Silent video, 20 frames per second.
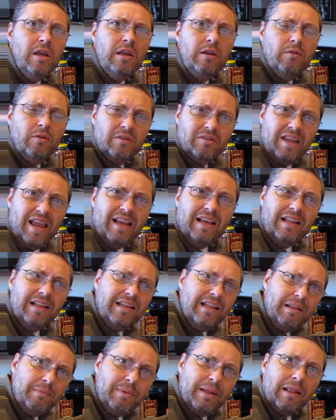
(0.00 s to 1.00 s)
It will take a
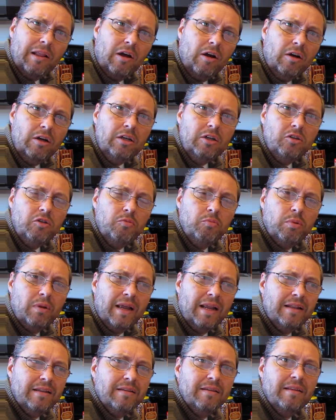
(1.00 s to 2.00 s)
little bit longer to
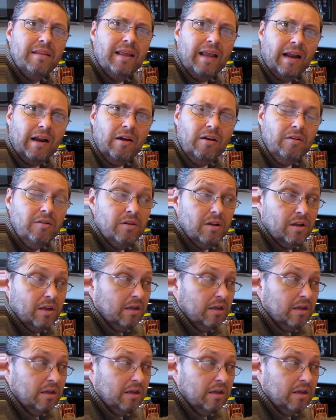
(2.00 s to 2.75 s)
blend there